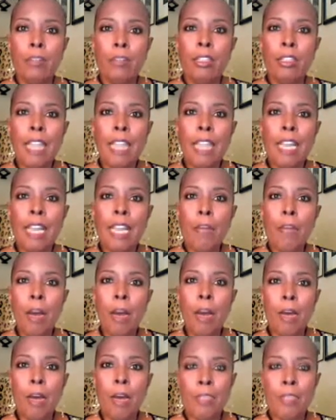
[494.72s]
just
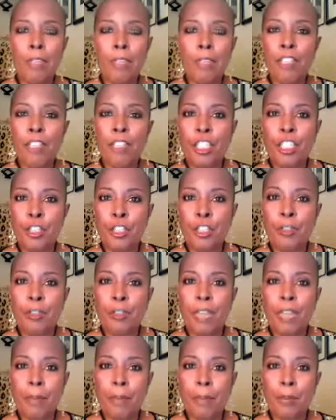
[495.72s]
taking biopsy of tissue
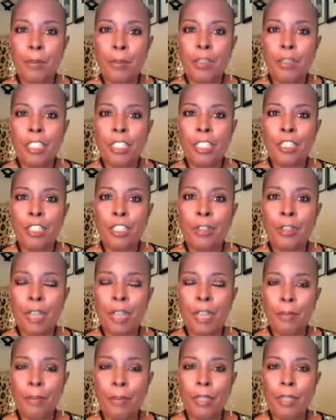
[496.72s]
samples, tissue
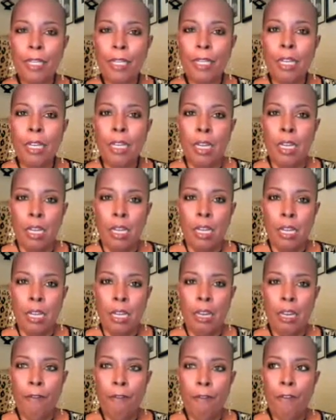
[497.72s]
sampling.
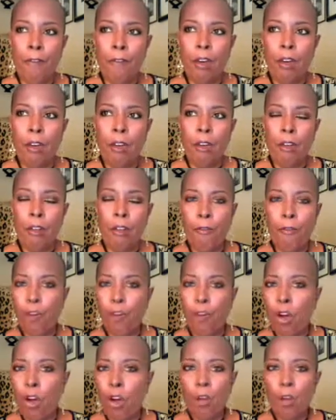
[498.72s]
If
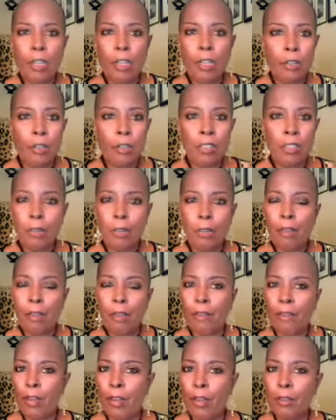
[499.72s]
for all else
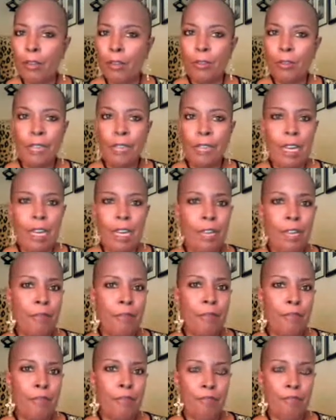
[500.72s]
something fails
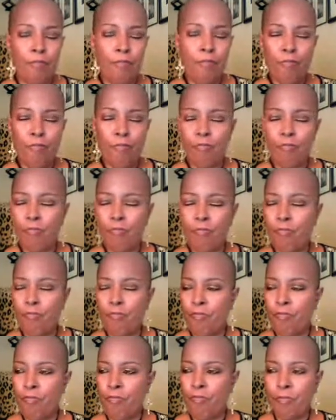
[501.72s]
and
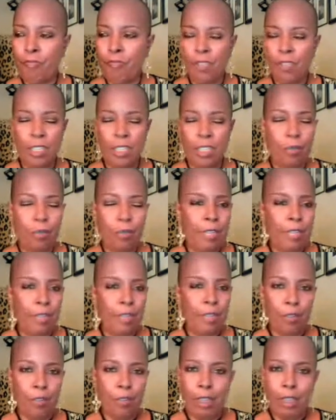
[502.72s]
still
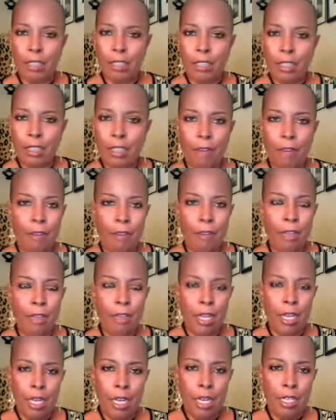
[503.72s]
things are not
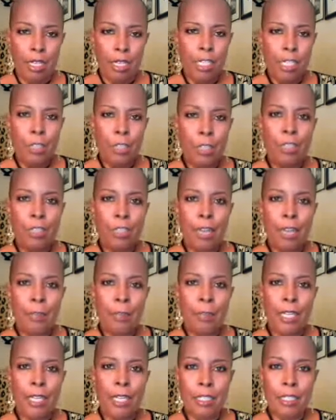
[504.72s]
discovered, tissue
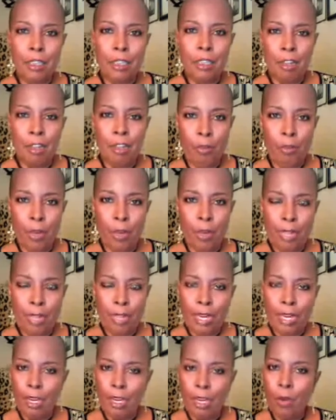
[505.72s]
sampling is another way.
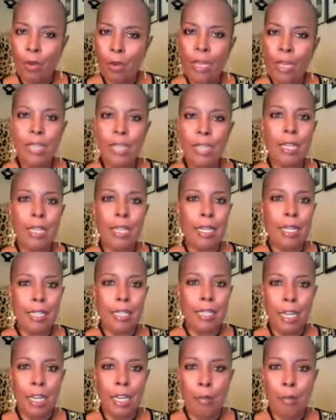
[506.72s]
They can go in, they
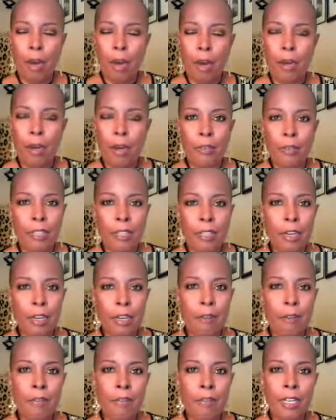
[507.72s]
can take a
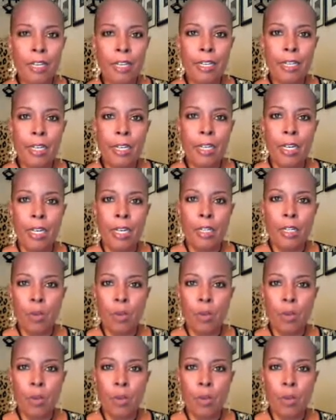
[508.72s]
biopsy of the